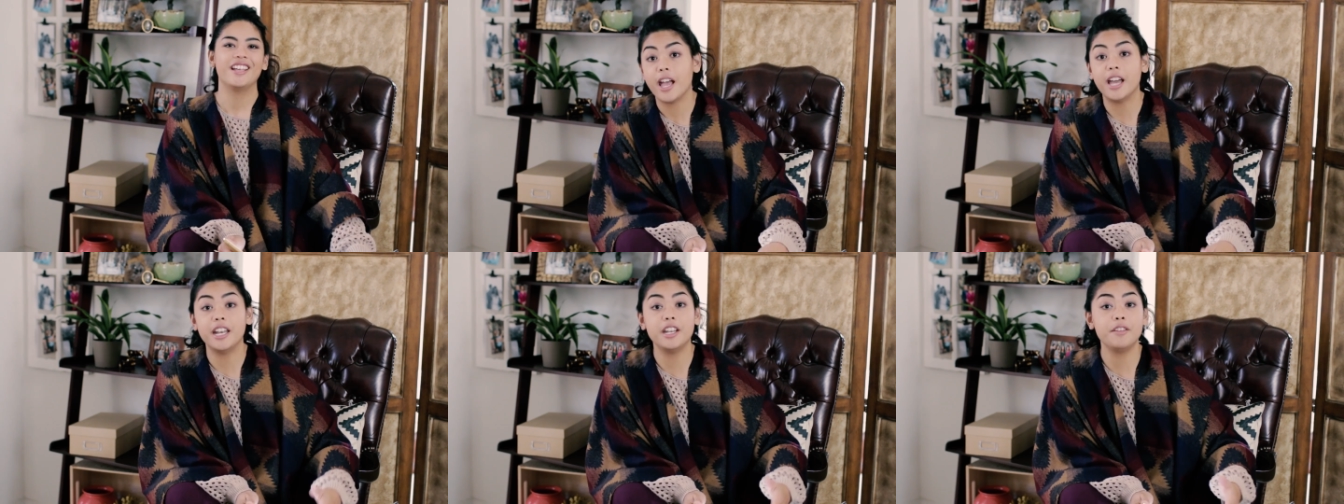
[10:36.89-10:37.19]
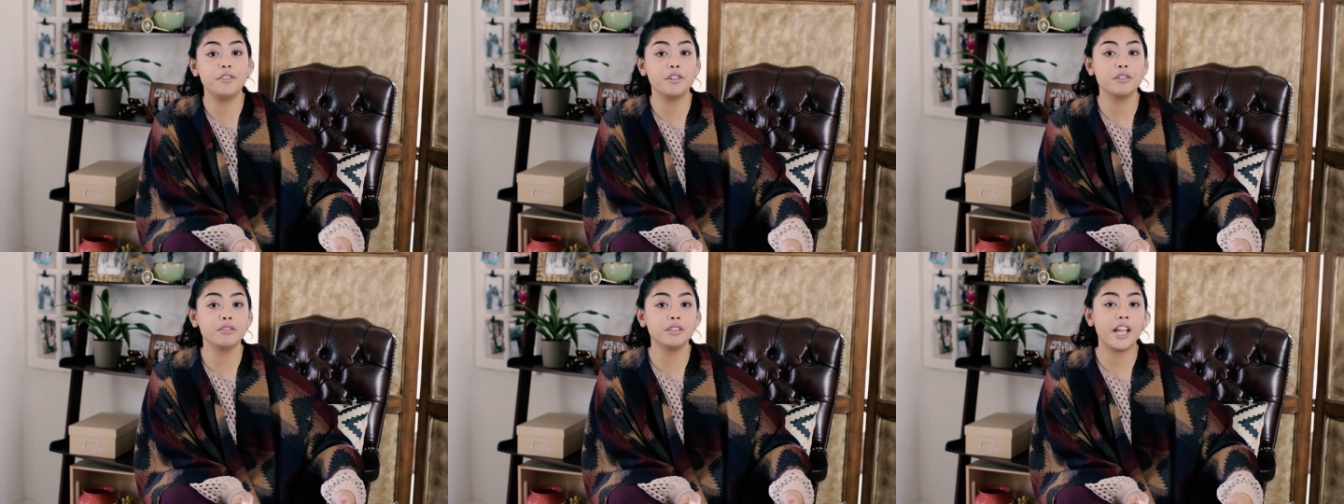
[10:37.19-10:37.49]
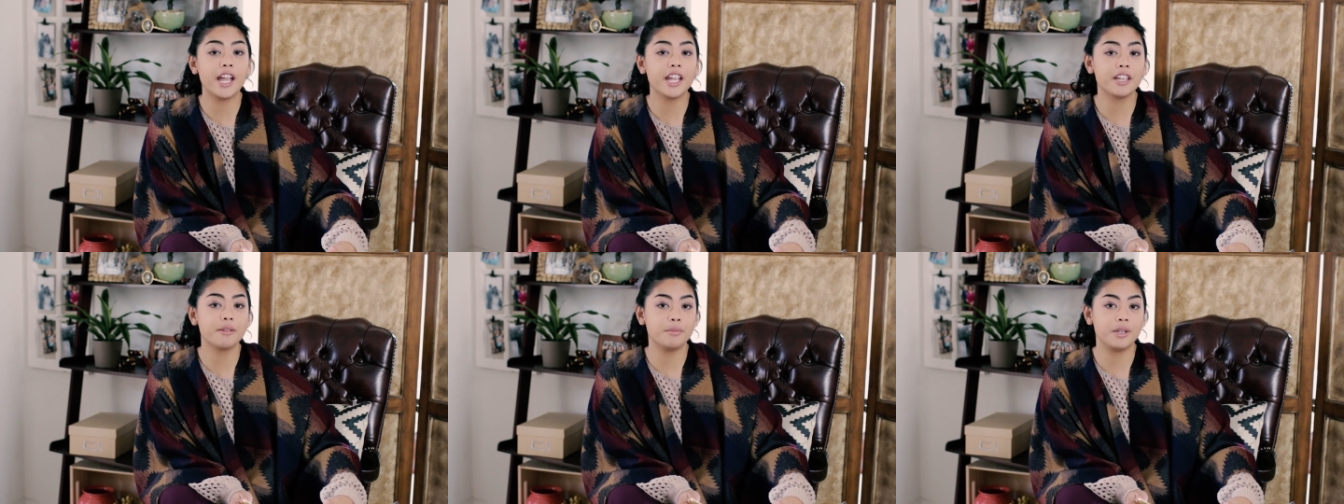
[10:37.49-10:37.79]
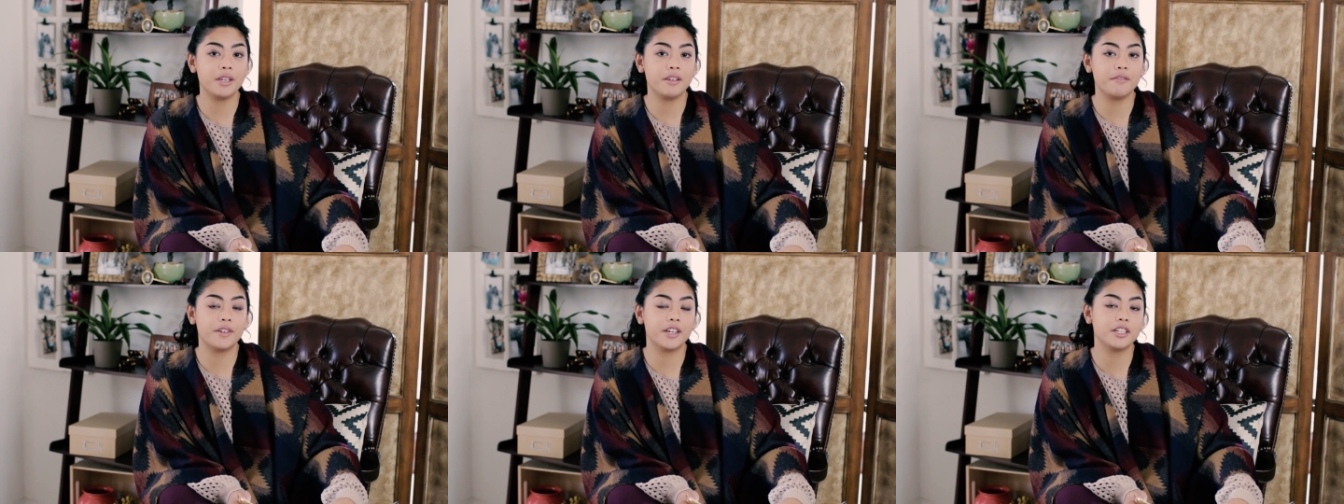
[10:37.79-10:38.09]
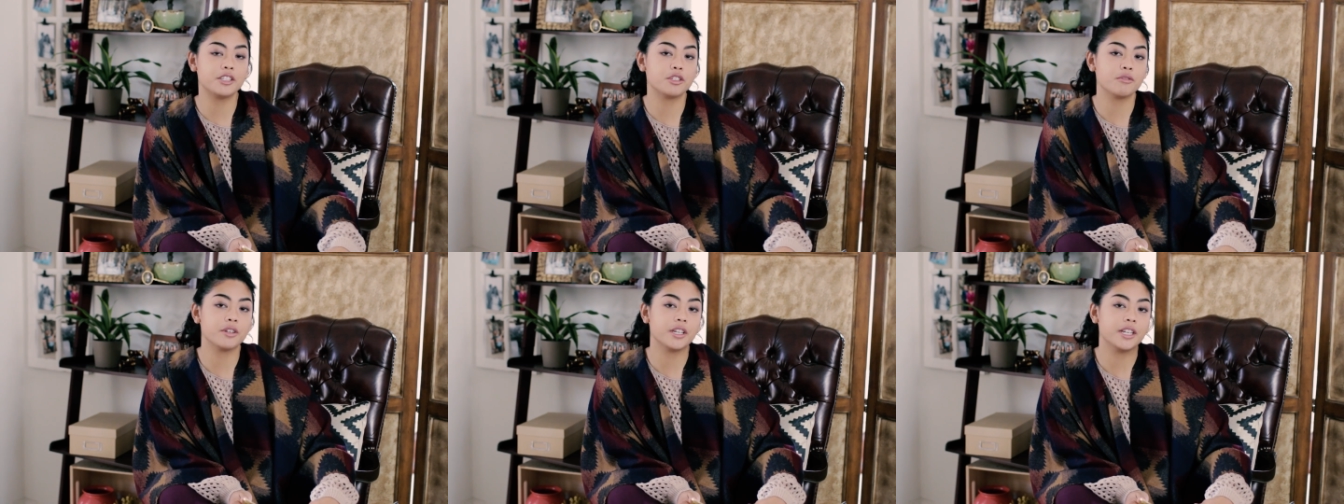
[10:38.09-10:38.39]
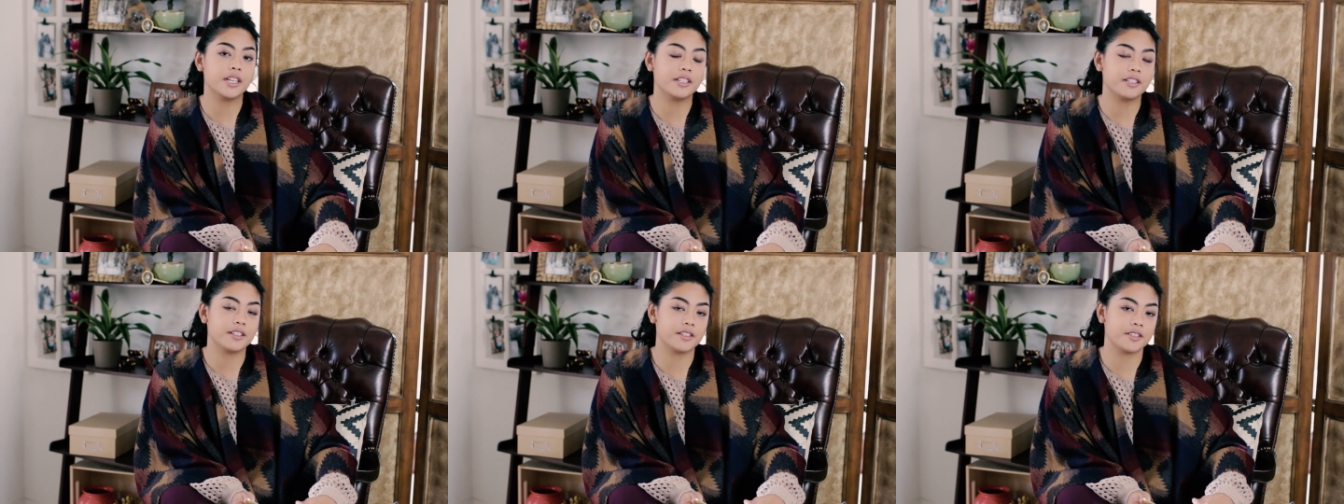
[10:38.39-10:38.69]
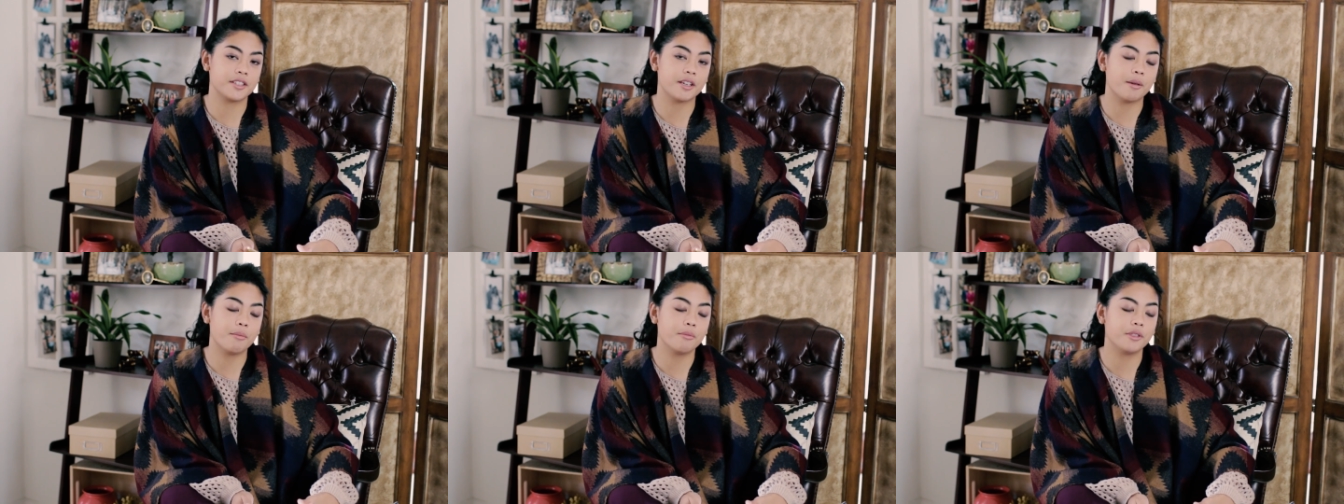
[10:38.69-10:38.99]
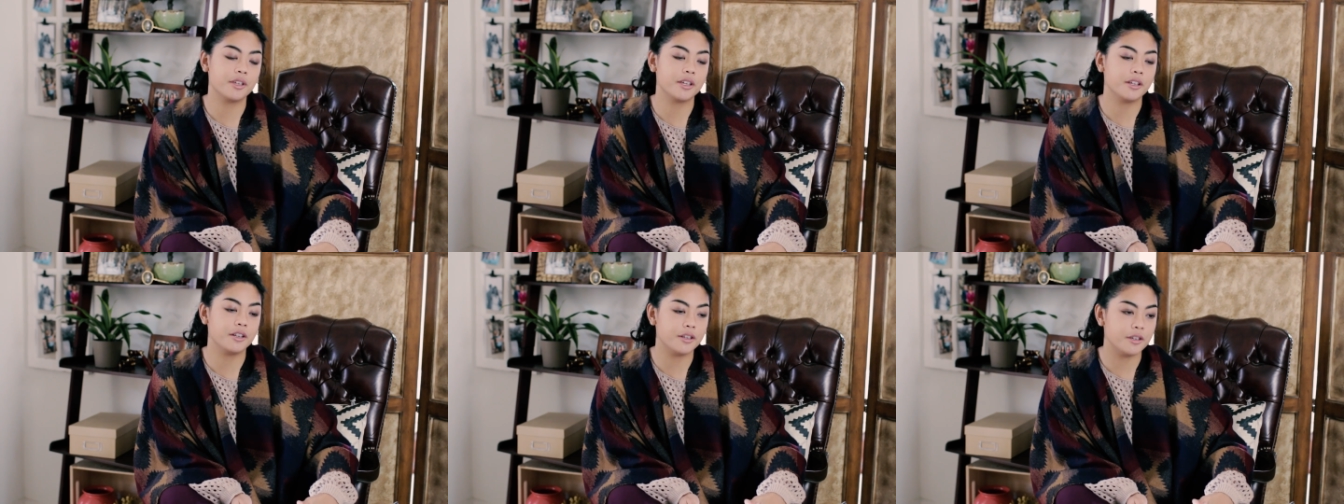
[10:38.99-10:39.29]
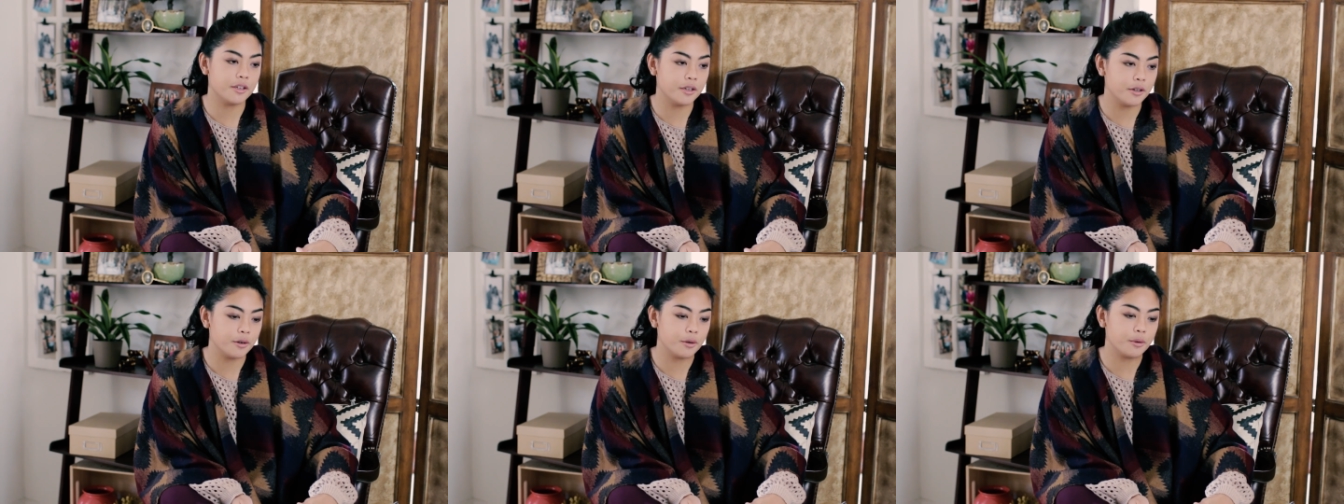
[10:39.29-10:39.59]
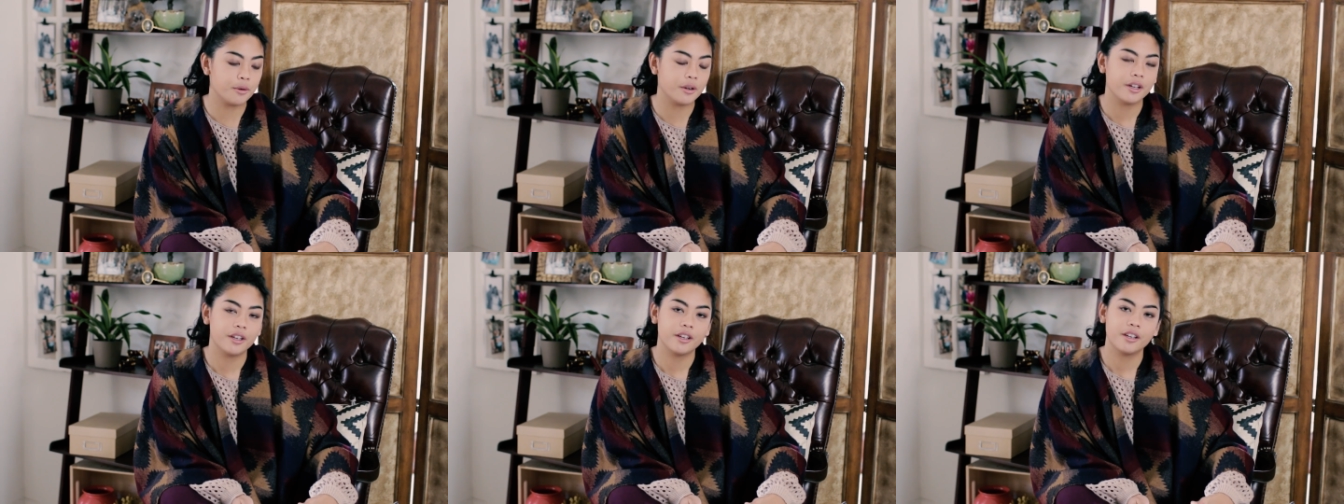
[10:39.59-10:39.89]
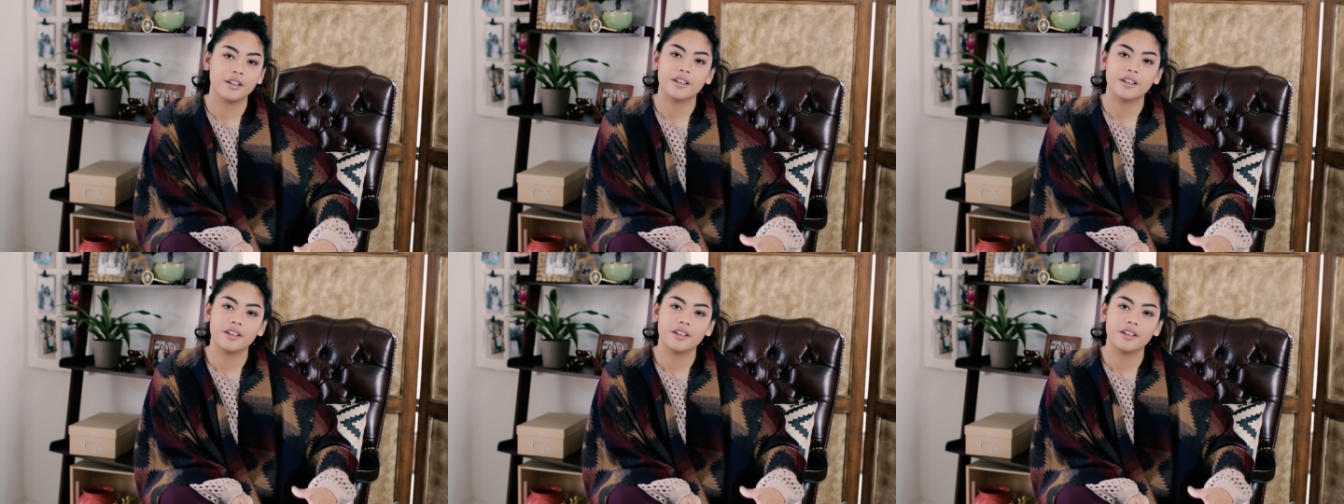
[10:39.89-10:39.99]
And if you're like me, venturing into something new,